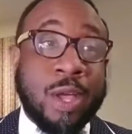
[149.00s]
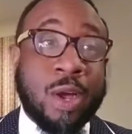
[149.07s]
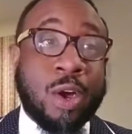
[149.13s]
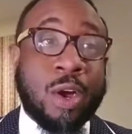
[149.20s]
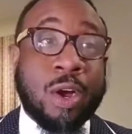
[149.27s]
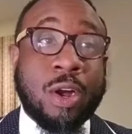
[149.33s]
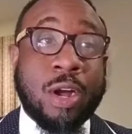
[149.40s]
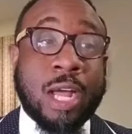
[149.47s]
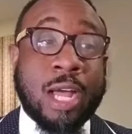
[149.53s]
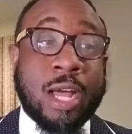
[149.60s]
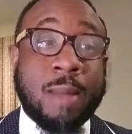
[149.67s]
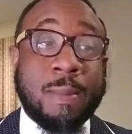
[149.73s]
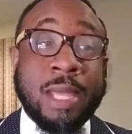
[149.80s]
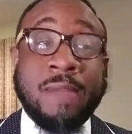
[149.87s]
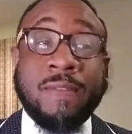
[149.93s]
or
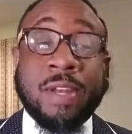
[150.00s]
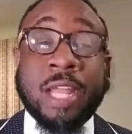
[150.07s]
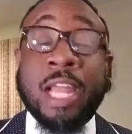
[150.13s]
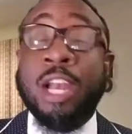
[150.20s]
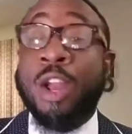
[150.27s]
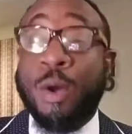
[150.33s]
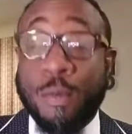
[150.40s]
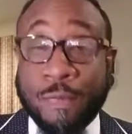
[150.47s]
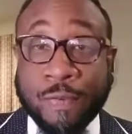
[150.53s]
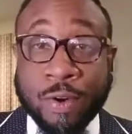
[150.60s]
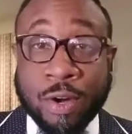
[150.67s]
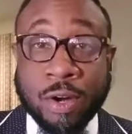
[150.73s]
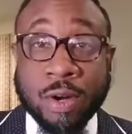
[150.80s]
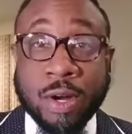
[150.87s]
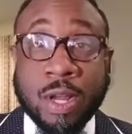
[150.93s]
even a
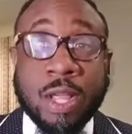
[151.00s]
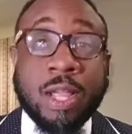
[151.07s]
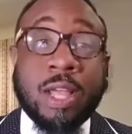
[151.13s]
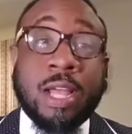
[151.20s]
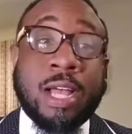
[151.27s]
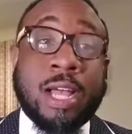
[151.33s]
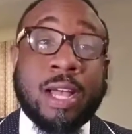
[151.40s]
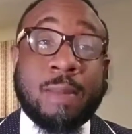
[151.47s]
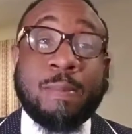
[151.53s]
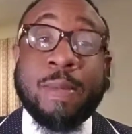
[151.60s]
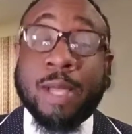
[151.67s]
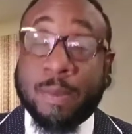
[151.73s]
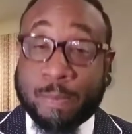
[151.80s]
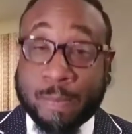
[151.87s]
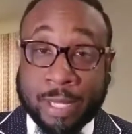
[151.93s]
loafer,
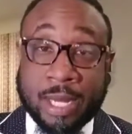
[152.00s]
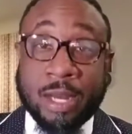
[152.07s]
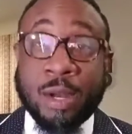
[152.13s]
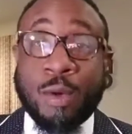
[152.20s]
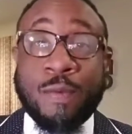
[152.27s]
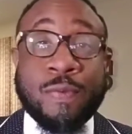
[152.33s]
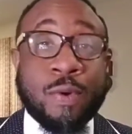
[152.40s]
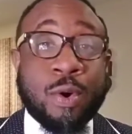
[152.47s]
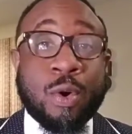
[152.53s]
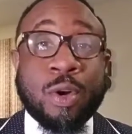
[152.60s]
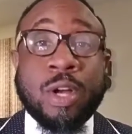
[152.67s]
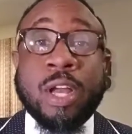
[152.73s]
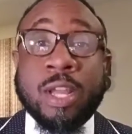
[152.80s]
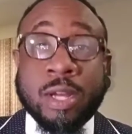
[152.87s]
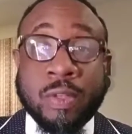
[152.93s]
a penny loafer
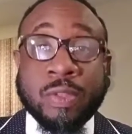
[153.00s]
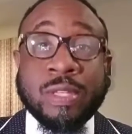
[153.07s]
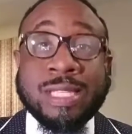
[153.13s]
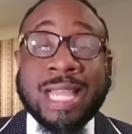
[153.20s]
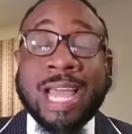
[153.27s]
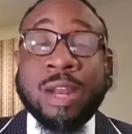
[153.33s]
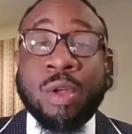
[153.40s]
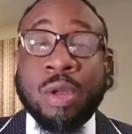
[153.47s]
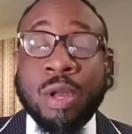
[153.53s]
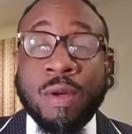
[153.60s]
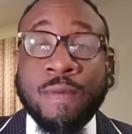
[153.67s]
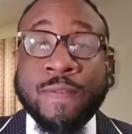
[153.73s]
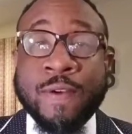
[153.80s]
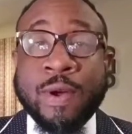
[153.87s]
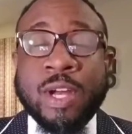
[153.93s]
or another slide-on
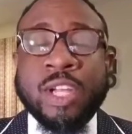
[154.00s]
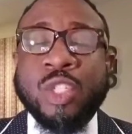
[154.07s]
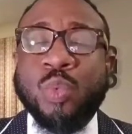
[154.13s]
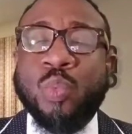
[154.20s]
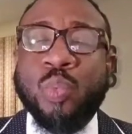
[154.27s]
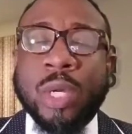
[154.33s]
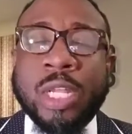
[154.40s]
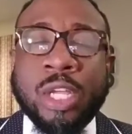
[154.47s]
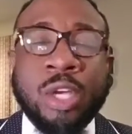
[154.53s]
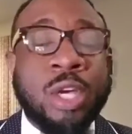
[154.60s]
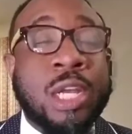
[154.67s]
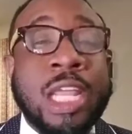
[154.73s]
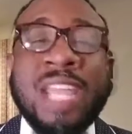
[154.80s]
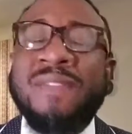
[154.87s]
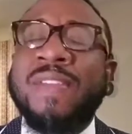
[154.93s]
loafer. It looks really
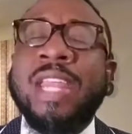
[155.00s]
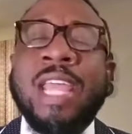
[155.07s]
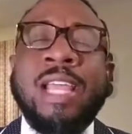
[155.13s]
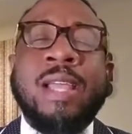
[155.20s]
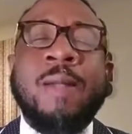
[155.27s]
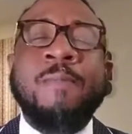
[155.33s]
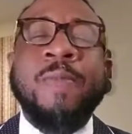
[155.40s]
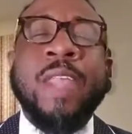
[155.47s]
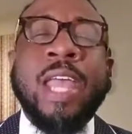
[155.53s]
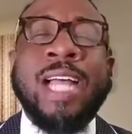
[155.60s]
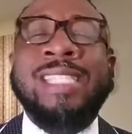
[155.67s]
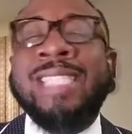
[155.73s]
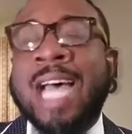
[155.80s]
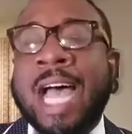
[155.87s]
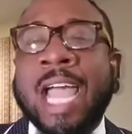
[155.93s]
good. Even a
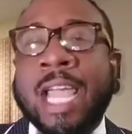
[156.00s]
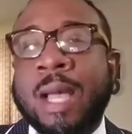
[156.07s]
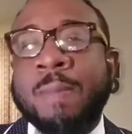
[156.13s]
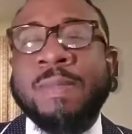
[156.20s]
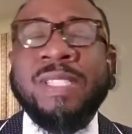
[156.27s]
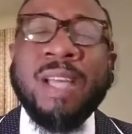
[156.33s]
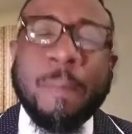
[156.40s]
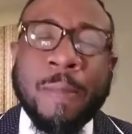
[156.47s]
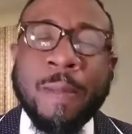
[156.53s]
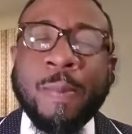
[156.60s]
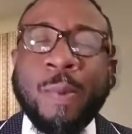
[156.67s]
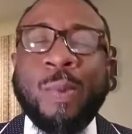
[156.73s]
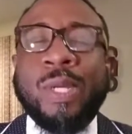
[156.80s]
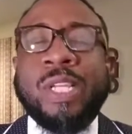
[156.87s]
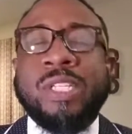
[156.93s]
tie-up. Some
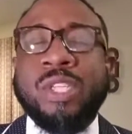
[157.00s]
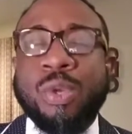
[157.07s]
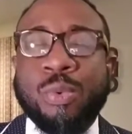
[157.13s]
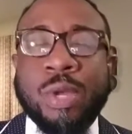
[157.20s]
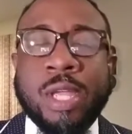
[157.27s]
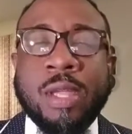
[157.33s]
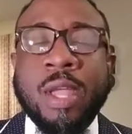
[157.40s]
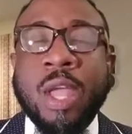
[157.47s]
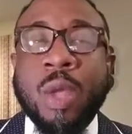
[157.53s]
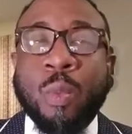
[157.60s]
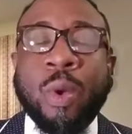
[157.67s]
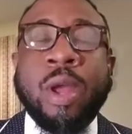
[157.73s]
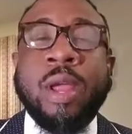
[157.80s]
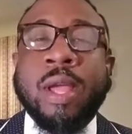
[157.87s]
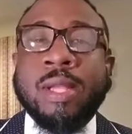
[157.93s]
people would disagree
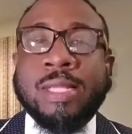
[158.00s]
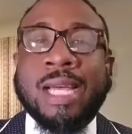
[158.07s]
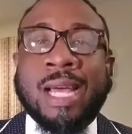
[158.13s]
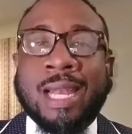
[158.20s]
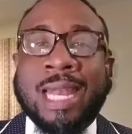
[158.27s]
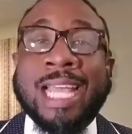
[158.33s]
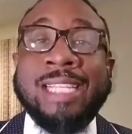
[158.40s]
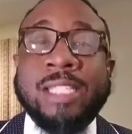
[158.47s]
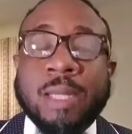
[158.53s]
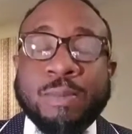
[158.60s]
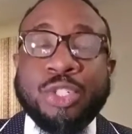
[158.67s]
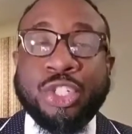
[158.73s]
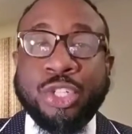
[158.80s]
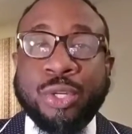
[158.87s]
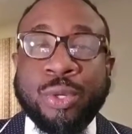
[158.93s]
wearing a lace-up
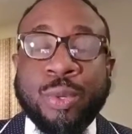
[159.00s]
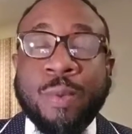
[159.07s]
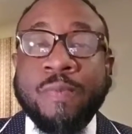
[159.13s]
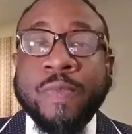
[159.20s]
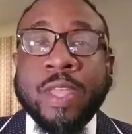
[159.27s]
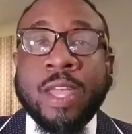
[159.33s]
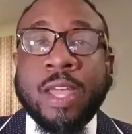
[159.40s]
shoe